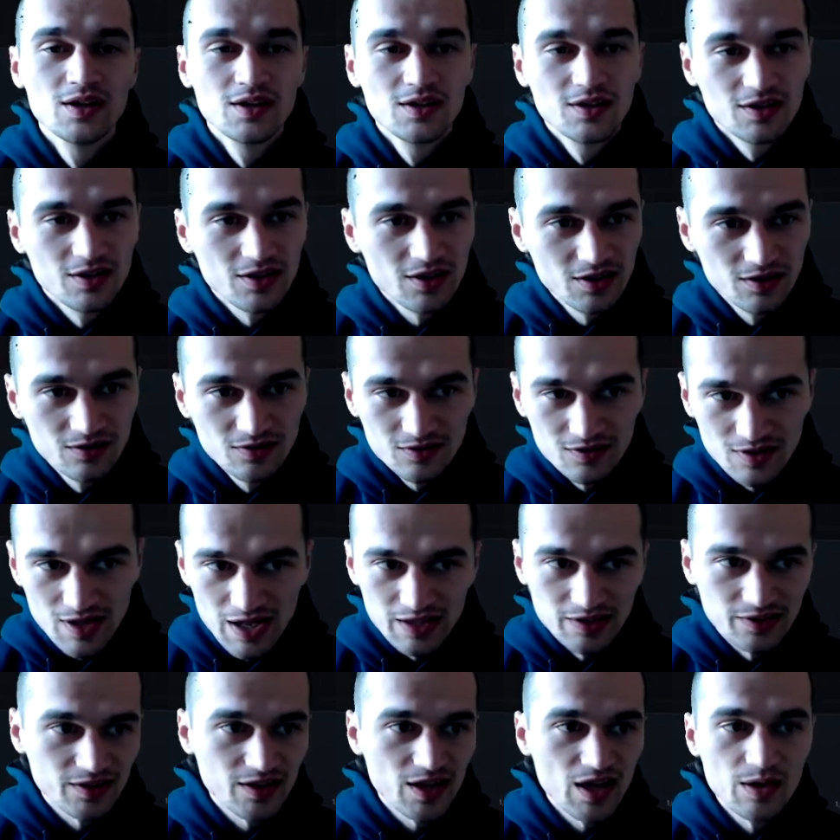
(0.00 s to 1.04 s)
in
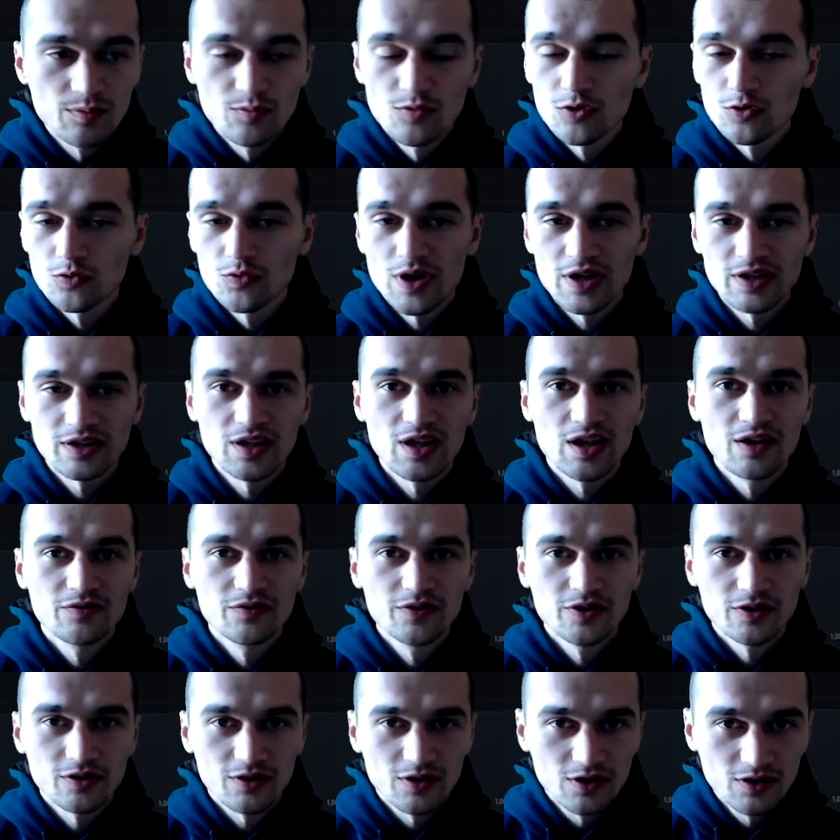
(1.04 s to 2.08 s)
that game or
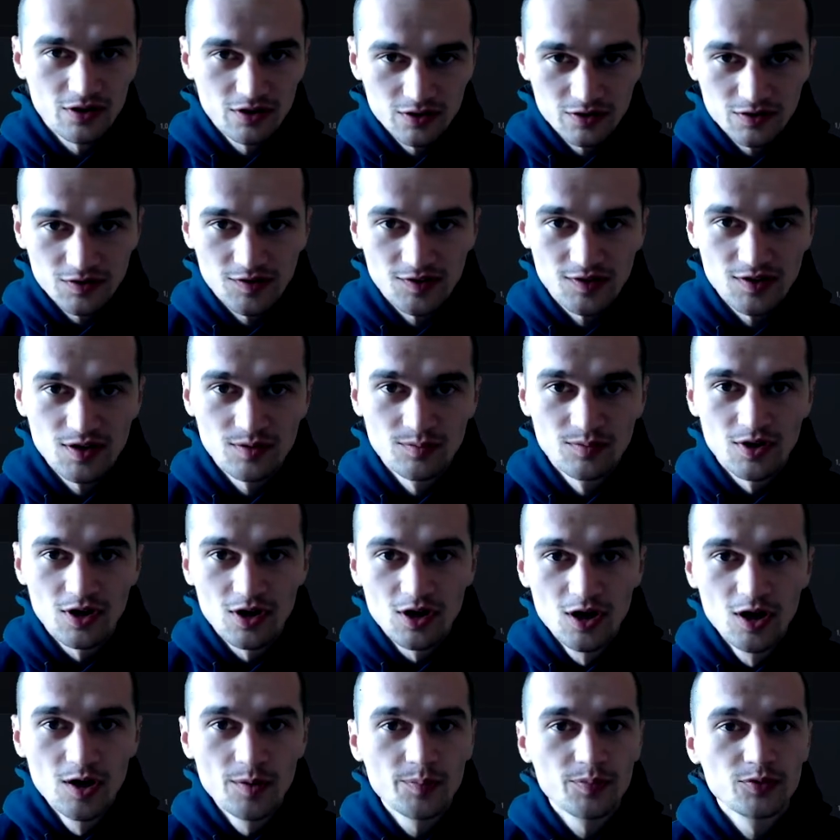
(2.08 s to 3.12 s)
whatever earns them
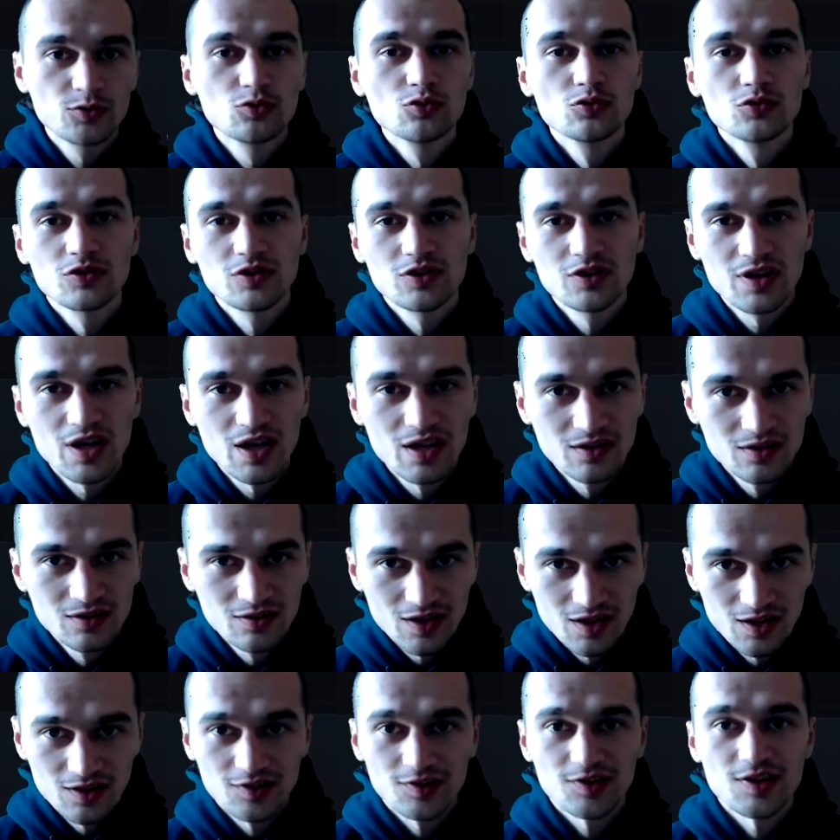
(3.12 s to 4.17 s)
up to 10
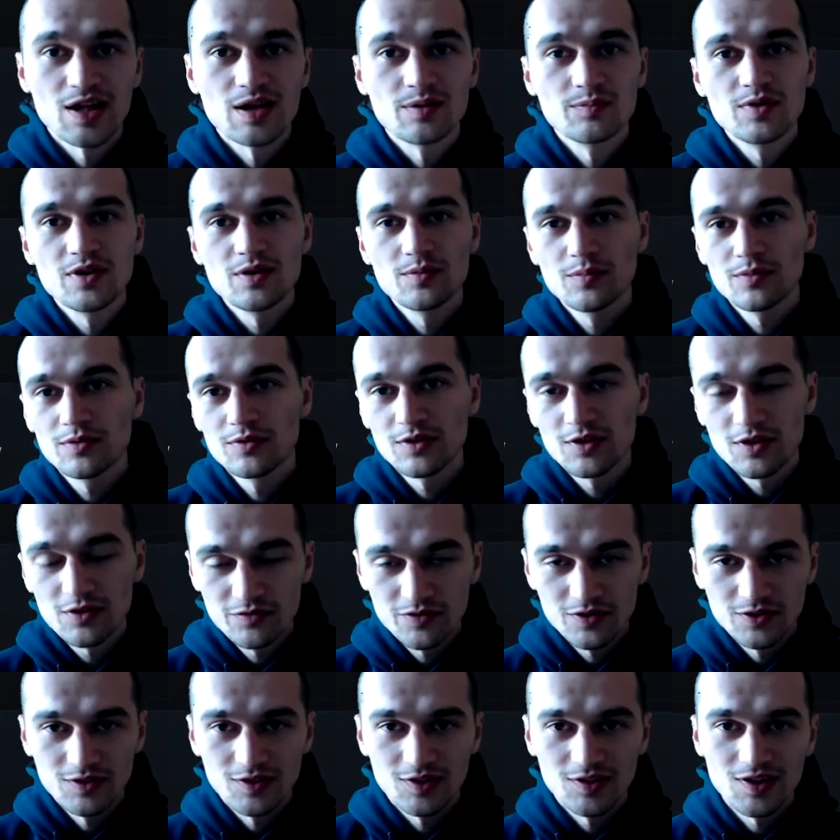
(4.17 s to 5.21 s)
and some
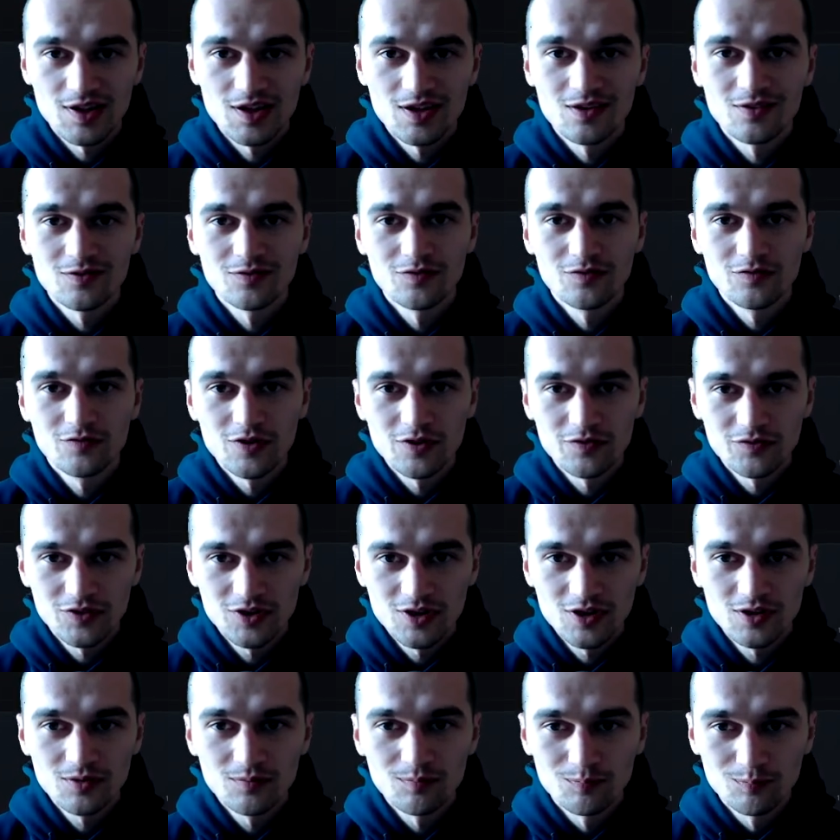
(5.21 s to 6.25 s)
even say
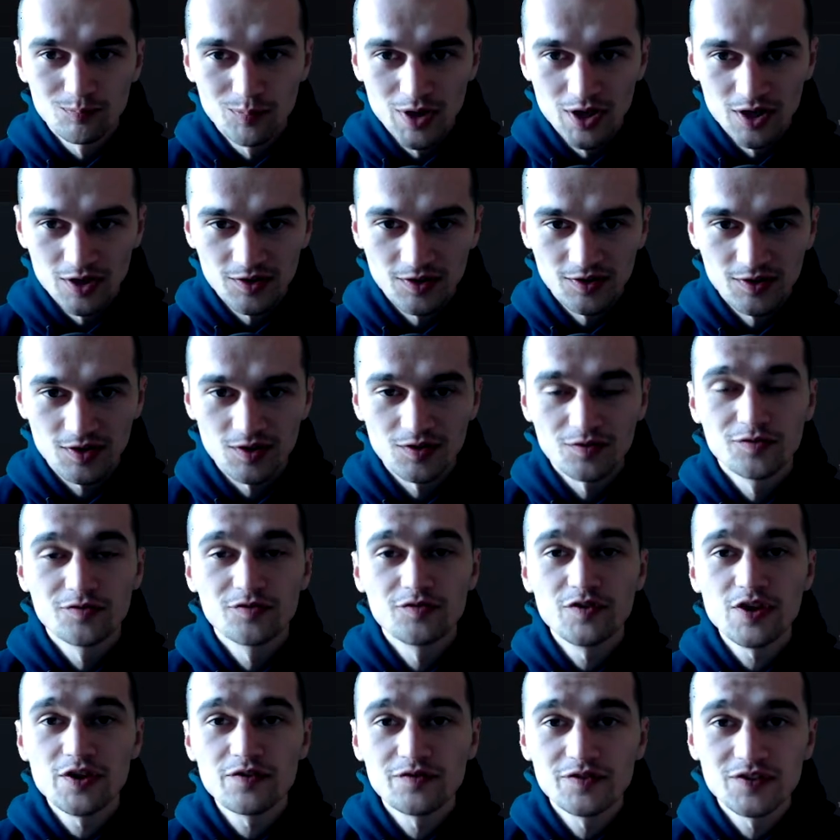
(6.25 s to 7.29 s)
50 bucks.
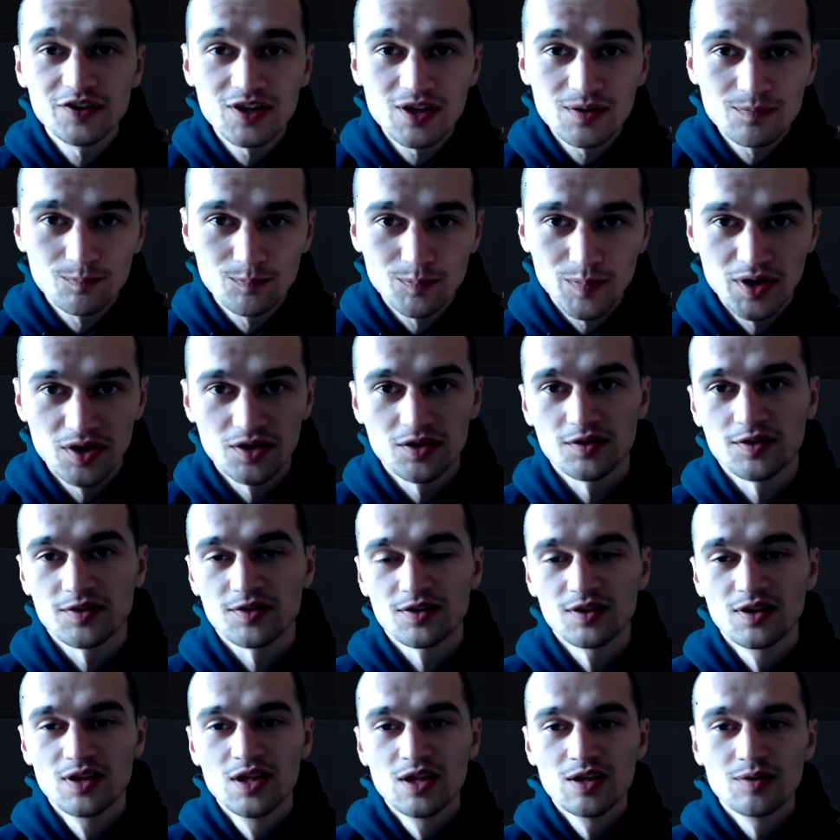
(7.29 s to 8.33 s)
50
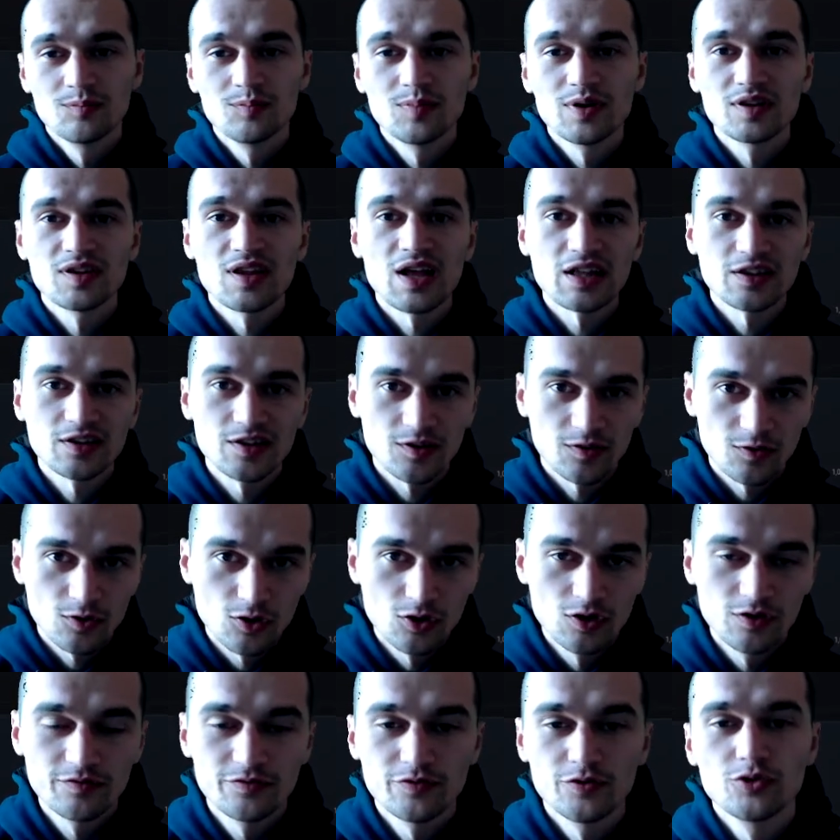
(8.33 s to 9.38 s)
bucks but that is
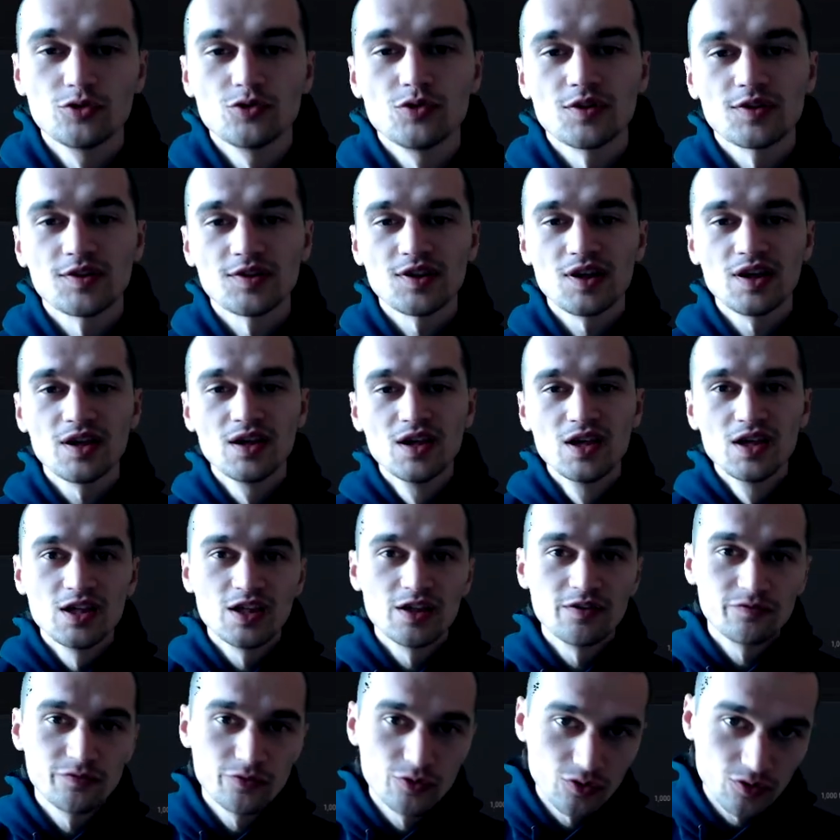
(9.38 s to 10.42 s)
only for USA.
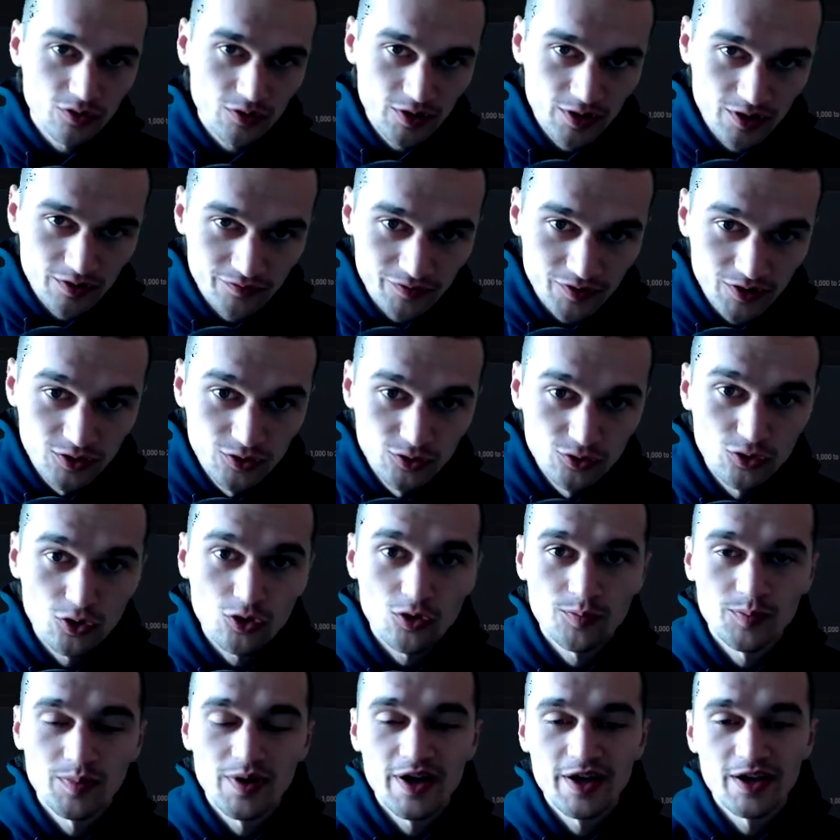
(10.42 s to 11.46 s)
If you live in
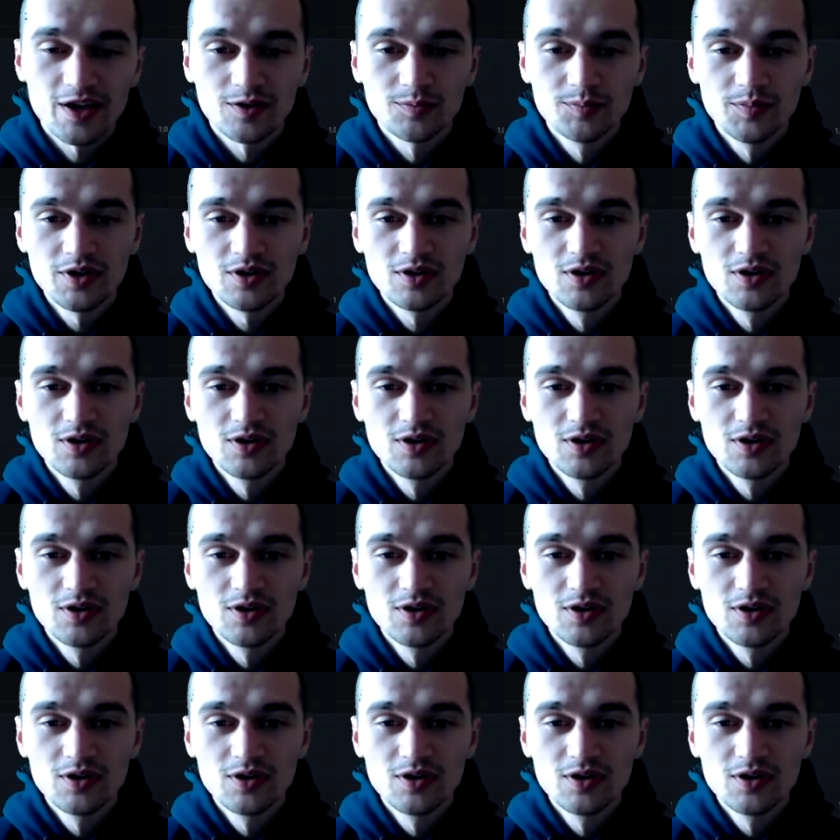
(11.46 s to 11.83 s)
Europe like me,